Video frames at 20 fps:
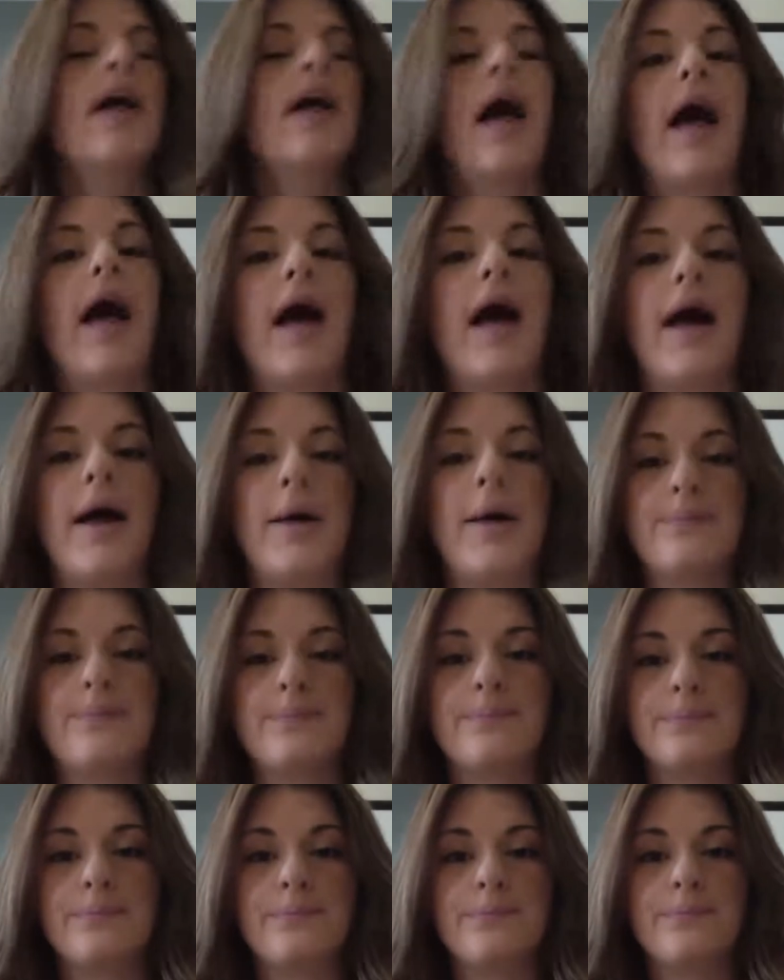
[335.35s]

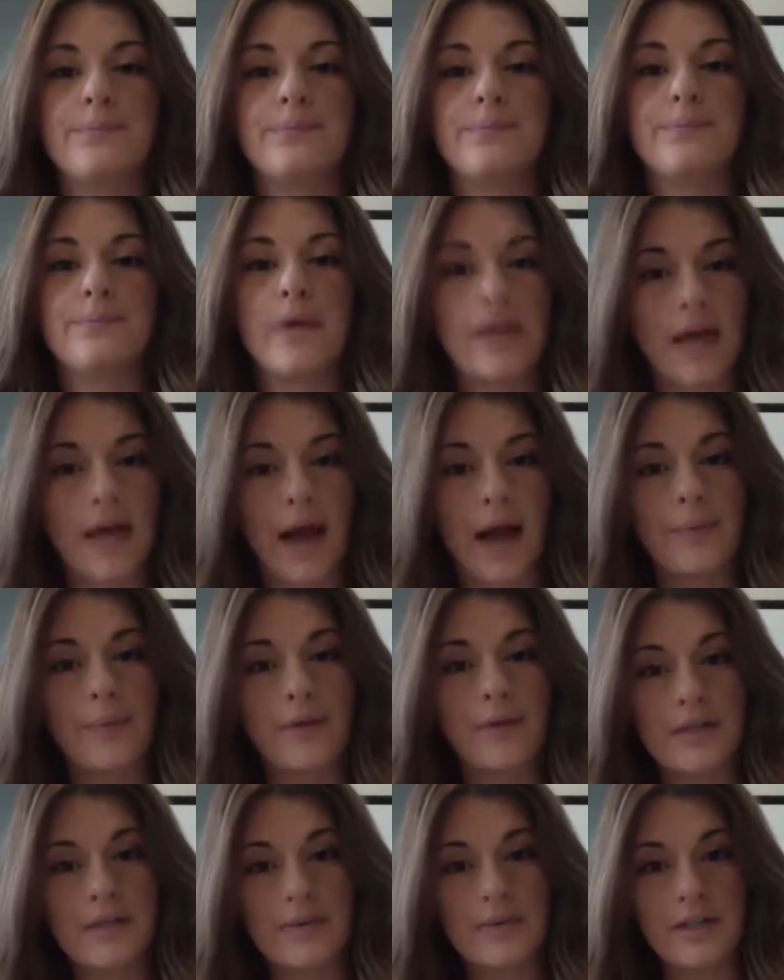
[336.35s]
But yeah,
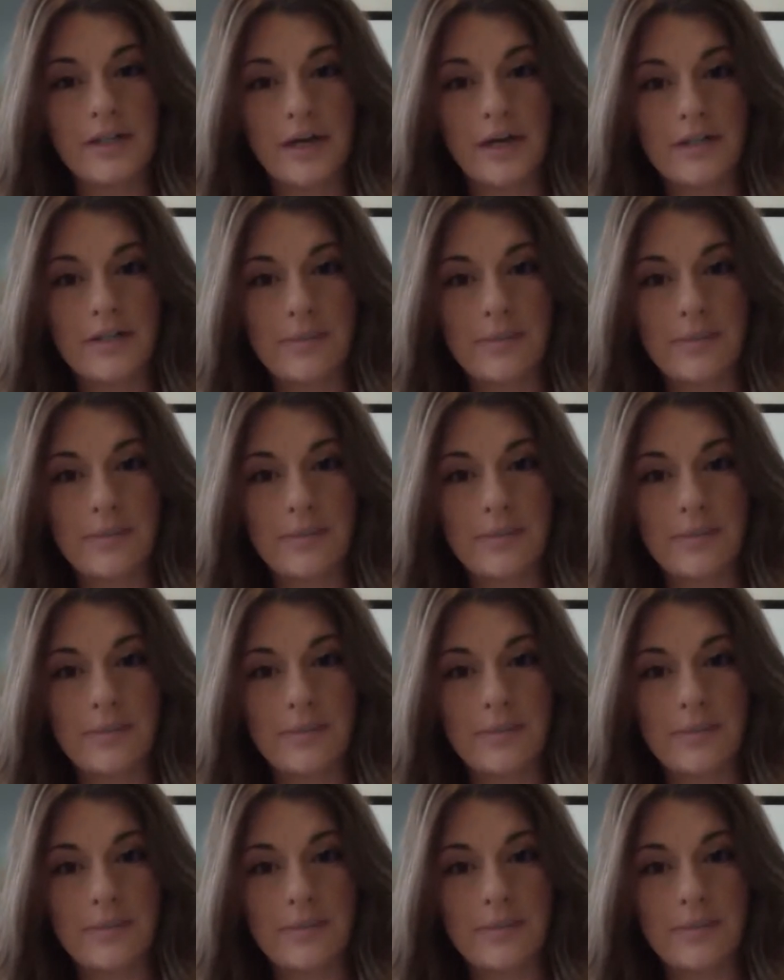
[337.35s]
please reach out